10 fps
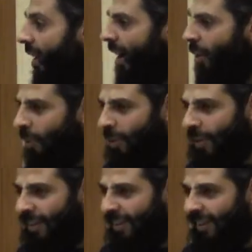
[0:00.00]
How?
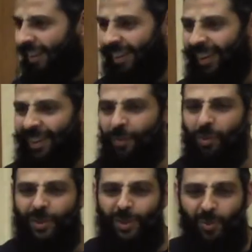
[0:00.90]
Uh, I'll
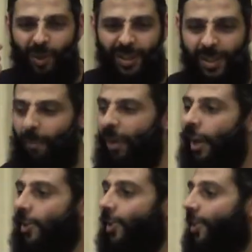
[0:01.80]
give you just one example.
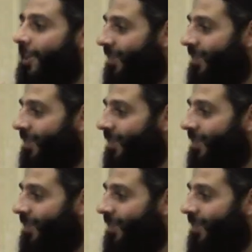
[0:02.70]
Lust.